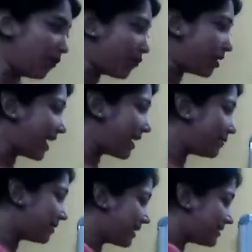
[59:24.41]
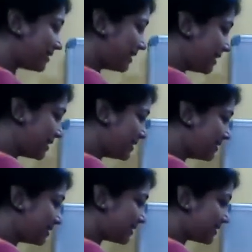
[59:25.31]
what I am getting
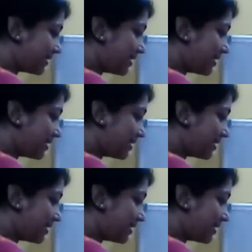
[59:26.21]
is